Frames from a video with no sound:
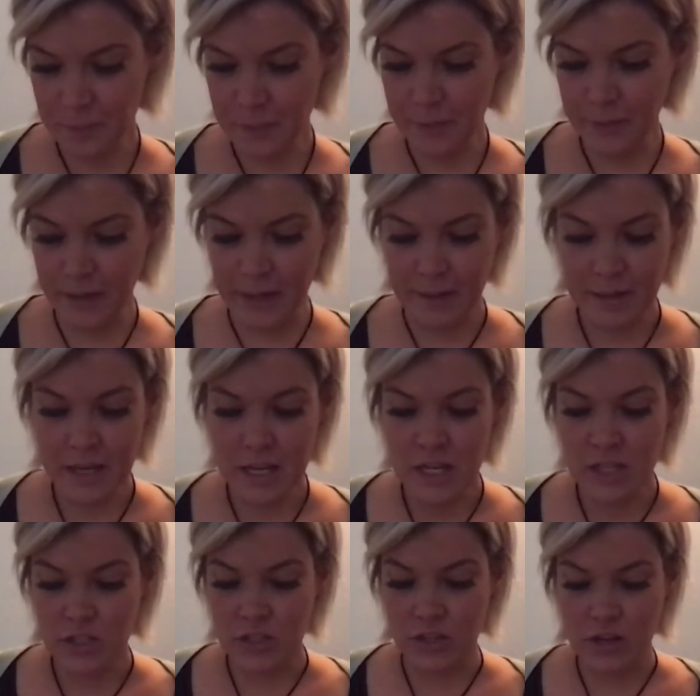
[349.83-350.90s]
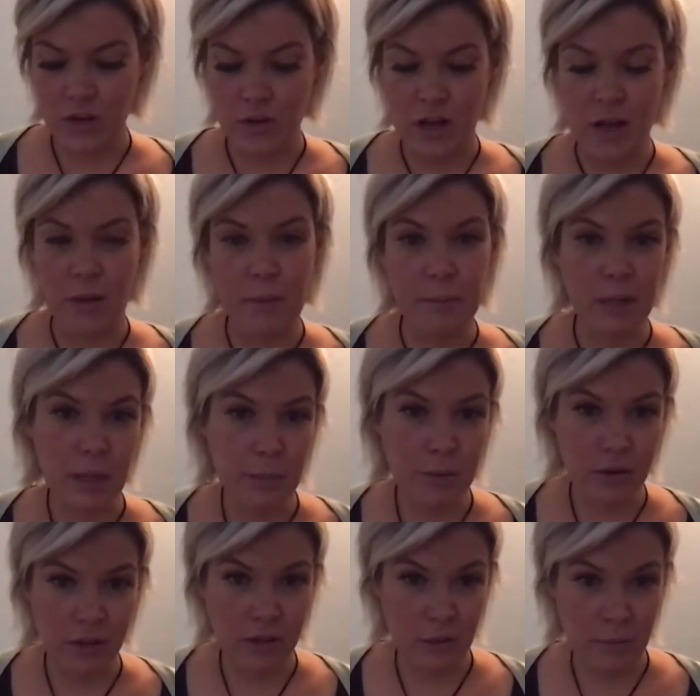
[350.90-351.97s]
Okay, so now I am going to put
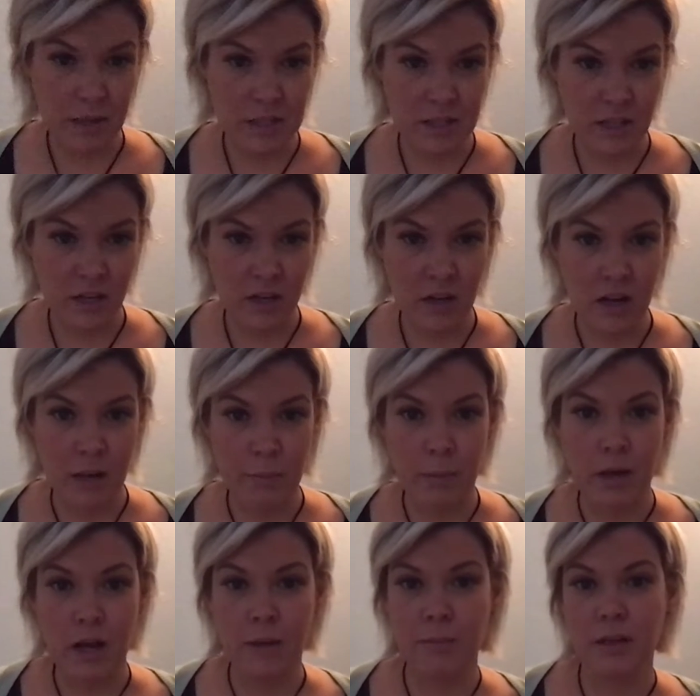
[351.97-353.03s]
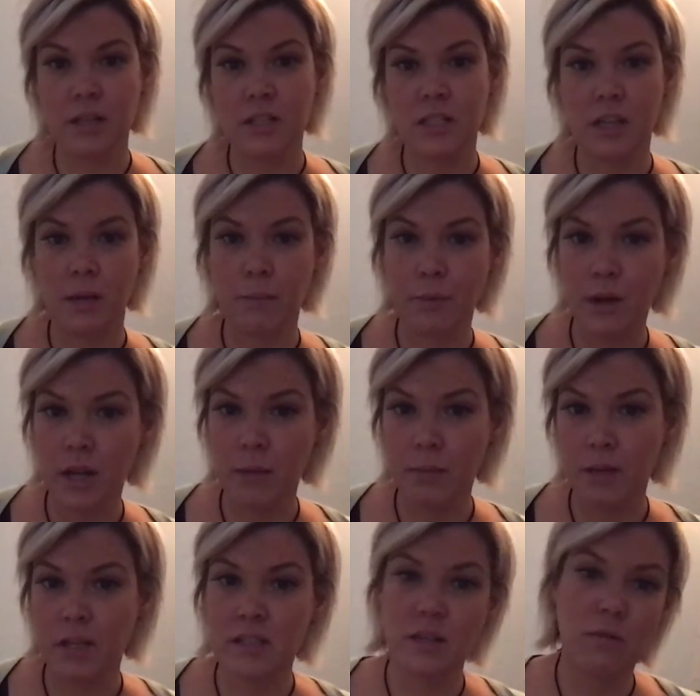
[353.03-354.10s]
a little mascara on, but I'm going to take a break
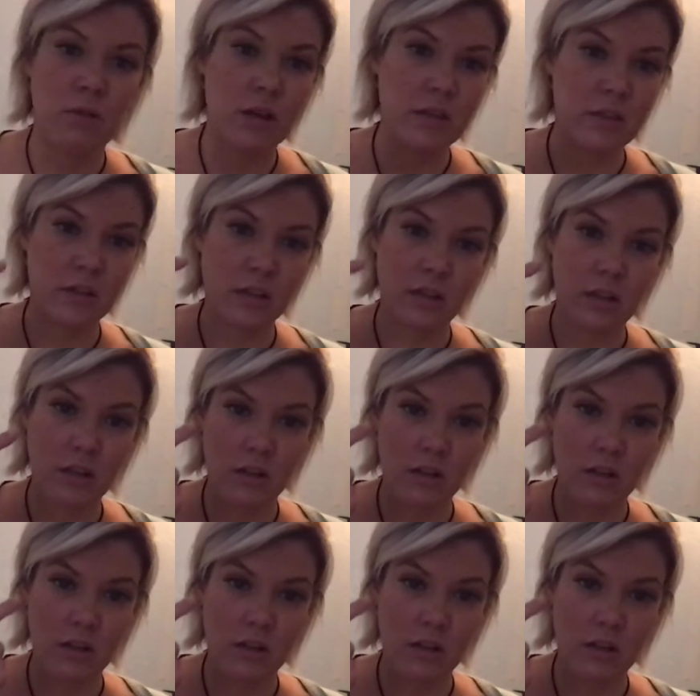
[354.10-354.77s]
because I want the